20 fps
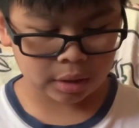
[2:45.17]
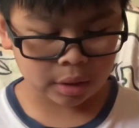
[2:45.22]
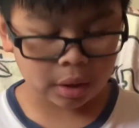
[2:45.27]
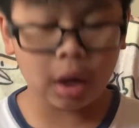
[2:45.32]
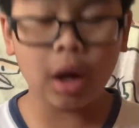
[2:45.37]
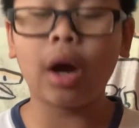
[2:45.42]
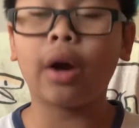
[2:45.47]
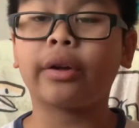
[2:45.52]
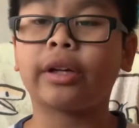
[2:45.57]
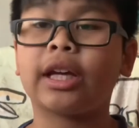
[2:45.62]

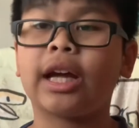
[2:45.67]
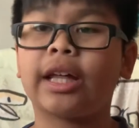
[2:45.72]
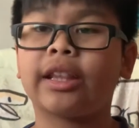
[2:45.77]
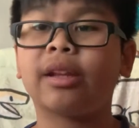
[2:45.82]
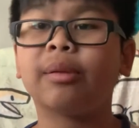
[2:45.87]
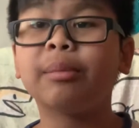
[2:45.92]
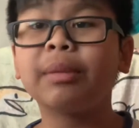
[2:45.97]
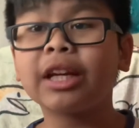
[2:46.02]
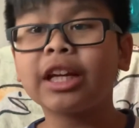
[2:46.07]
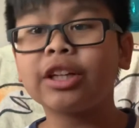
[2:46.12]
Oh yeah,
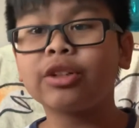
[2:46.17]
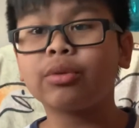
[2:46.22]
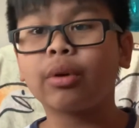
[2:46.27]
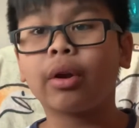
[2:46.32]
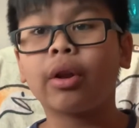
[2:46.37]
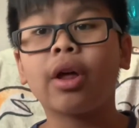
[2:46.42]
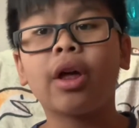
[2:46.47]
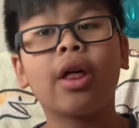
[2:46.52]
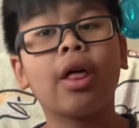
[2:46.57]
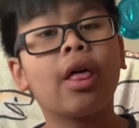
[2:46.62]
the mini
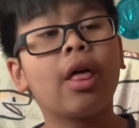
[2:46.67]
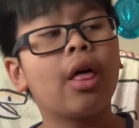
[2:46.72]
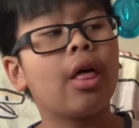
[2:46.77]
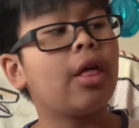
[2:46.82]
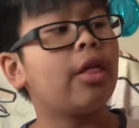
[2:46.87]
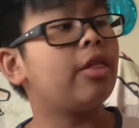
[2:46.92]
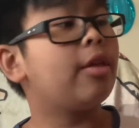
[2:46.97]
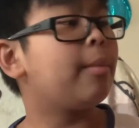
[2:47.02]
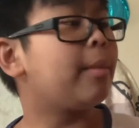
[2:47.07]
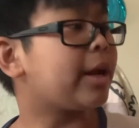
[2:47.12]
drone.
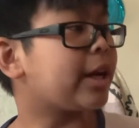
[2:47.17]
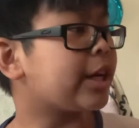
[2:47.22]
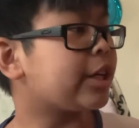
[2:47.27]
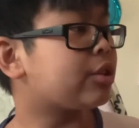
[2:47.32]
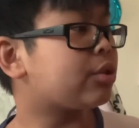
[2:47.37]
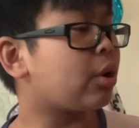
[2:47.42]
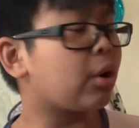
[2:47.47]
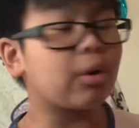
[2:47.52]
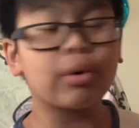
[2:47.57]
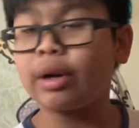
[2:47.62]
The
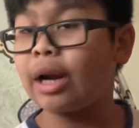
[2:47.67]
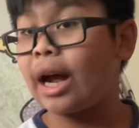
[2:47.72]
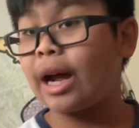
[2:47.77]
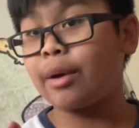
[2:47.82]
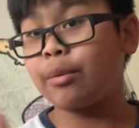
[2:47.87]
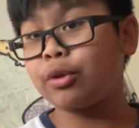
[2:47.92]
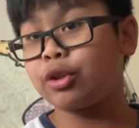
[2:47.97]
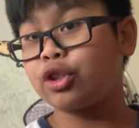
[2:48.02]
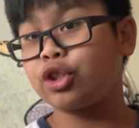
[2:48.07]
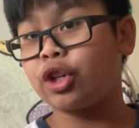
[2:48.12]
mini drone I
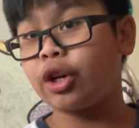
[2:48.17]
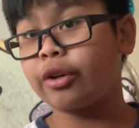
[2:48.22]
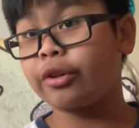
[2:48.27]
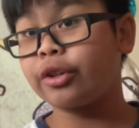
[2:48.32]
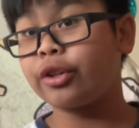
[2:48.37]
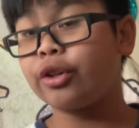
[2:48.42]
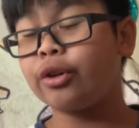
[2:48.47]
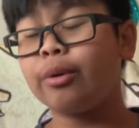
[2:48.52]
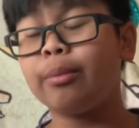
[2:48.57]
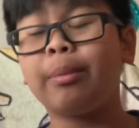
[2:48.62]
will show
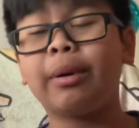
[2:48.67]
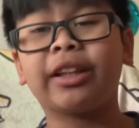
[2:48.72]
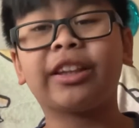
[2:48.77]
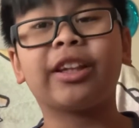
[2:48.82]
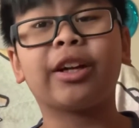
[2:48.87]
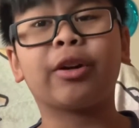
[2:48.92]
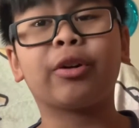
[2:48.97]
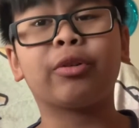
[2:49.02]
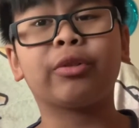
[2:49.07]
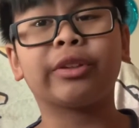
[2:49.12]
you, but
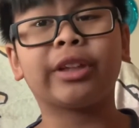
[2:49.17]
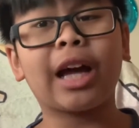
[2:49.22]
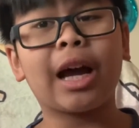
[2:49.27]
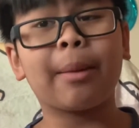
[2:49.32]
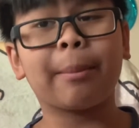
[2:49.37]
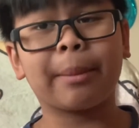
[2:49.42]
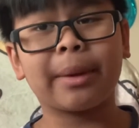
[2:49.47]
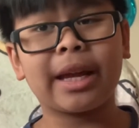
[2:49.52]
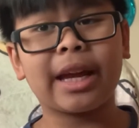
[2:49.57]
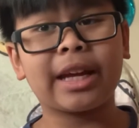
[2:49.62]
there will
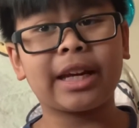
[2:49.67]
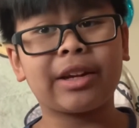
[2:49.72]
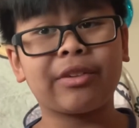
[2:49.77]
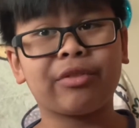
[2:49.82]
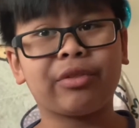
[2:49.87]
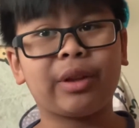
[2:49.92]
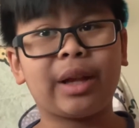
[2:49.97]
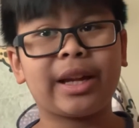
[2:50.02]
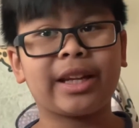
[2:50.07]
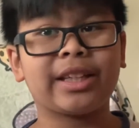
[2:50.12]
not be any
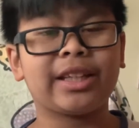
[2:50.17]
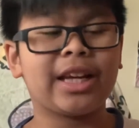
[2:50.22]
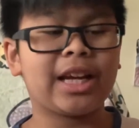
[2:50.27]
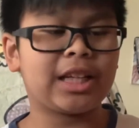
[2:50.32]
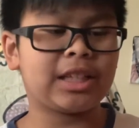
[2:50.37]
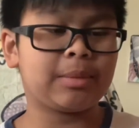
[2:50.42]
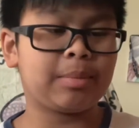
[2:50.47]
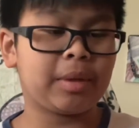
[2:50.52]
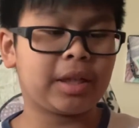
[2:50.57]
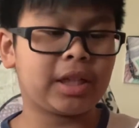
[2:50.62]
flight
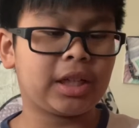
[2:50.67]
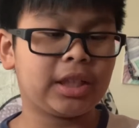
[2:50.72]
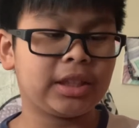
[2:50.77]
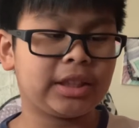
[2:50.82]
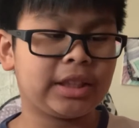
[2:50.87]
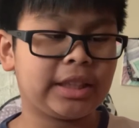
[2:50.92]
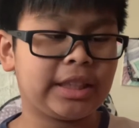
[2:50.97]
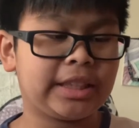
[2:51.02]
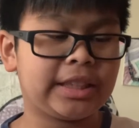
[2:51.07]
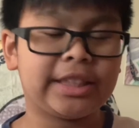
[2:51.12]
test
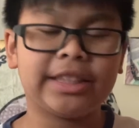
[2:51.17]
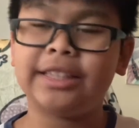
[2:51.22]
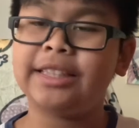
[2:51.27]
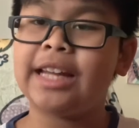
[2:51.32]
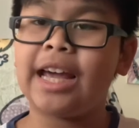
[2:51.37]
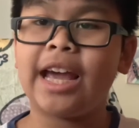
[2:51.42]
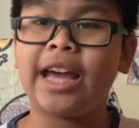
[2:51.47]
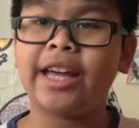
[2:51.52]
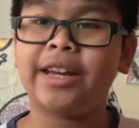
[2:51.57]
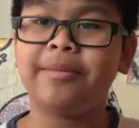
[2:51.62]
because it's
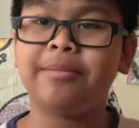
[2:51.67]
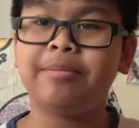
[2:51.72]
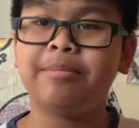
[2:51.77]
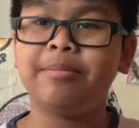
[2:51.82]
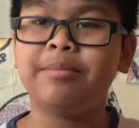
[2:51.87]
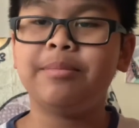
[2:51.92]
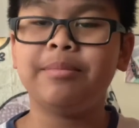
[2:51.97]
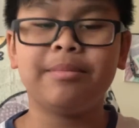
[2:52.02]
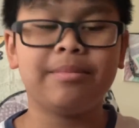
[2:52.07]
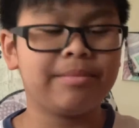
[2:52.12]
dead.
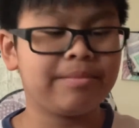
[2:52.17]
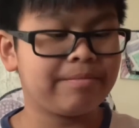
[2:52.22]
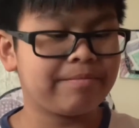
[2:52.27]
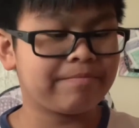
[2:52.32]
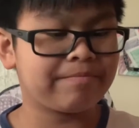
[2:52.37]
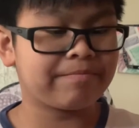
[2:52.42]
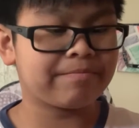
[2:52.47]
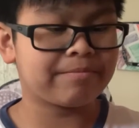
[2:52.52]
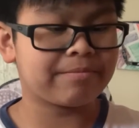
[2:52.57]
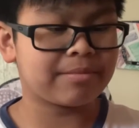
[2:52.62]

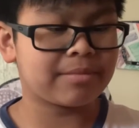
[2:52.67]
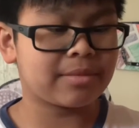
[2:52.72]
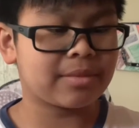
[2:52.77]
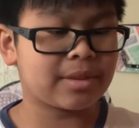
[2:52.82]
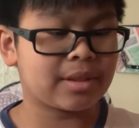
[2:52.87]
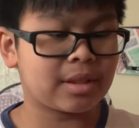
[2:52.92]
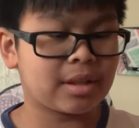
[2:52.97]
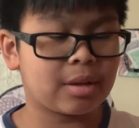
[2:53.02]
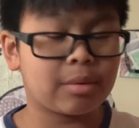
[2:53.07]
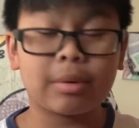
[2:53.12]

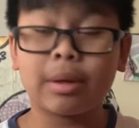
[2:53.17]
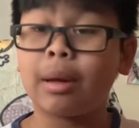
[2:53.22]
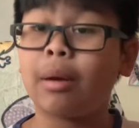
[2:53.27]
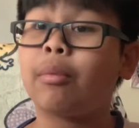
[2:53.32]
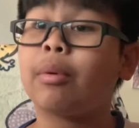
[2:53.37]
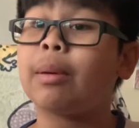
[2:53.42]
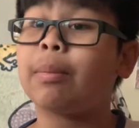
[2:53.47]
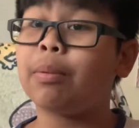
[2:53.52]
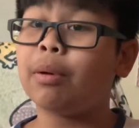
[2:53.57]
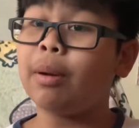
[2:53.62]
We
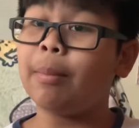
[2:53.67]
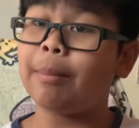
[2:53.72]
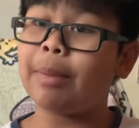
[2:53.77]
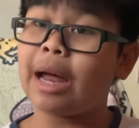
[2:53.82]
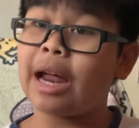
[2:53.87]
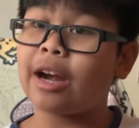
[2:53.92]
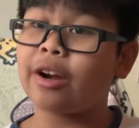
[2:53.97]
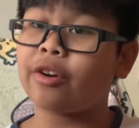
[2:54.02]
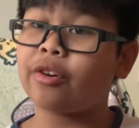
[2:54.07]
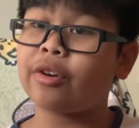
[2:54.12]
we put
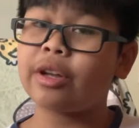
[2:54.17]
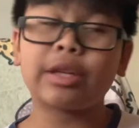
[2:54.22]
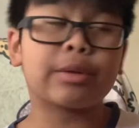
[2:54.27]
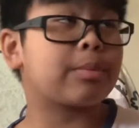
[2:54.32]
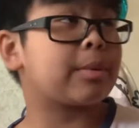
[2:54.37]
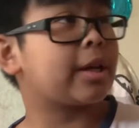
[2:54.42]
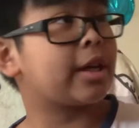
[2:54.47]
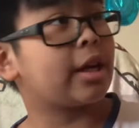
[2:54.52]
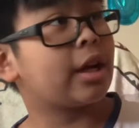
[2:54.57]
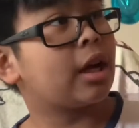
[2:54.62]
batteries,
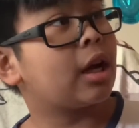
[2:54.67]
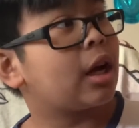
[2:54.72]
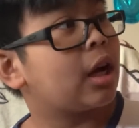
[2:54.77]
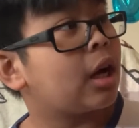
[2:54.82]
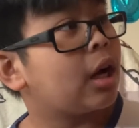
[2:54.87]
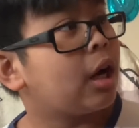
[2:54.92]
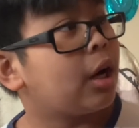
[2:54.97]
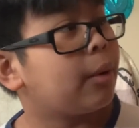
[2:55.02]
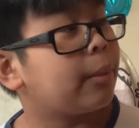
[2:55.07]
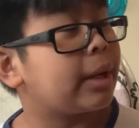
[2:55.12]
we
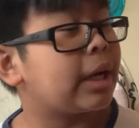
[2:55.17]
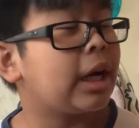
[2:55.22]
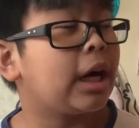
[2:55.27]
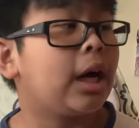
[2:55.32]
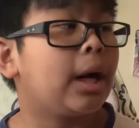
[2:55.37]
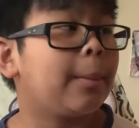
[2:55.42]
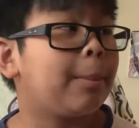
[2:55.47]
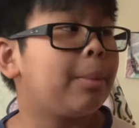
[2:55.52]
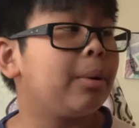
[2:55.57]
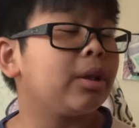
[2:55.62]
we
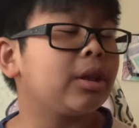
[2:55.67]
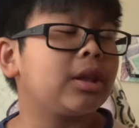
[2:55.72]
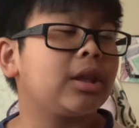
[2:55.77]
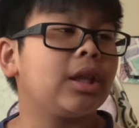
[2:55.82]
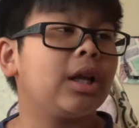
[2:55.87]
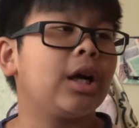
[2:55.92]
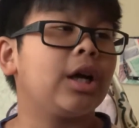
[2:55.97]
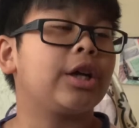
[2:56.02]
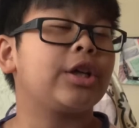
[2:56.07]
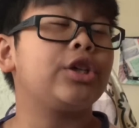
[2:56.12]
uh put
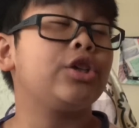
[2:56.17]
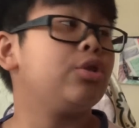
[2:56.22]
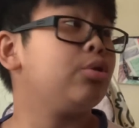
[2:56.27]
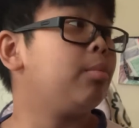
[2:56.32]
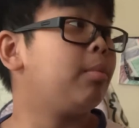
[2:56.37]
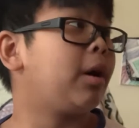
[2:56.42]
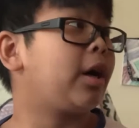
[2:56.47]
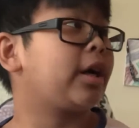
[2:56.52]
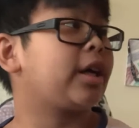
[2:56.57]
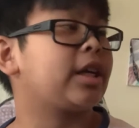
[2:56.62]
the
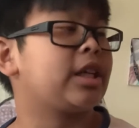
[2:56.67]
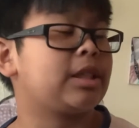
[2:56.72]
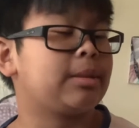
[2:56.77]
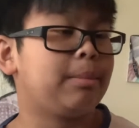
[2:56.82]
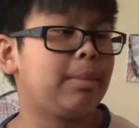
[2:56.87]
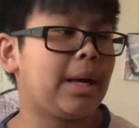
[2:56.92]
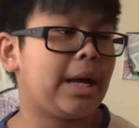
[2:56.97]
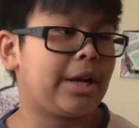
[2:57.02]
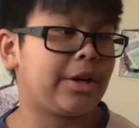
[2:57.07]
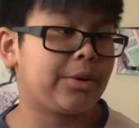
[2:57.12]
humongous
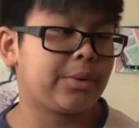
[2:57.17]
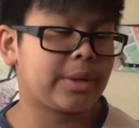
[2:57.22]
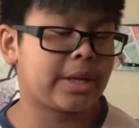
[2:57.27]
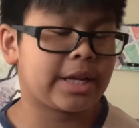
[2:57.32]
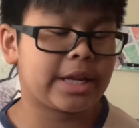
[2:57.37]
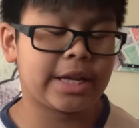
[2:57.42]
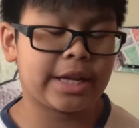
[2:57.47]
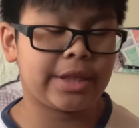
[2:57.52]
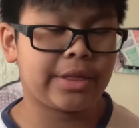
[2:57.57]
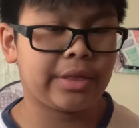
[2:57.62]

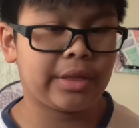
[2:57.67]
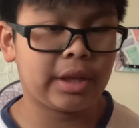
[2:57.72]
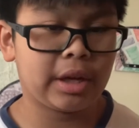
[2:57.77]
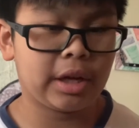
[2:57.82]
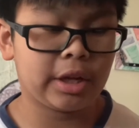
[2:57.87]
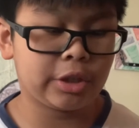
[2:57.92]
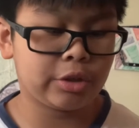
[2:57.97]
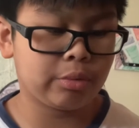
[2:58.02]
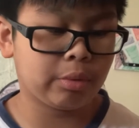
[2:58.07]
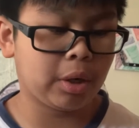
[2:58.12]
battery in
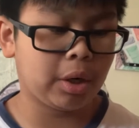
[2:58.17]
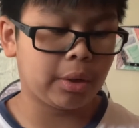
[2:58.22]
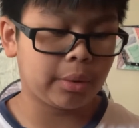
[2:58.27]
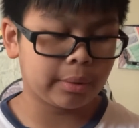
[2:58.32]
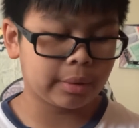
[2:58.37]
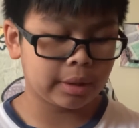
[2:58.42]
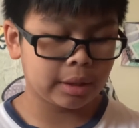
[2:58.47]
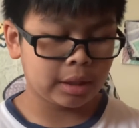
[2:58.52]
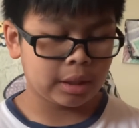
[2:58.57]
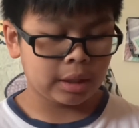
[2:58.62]
the
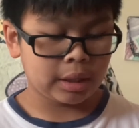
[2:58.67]
drone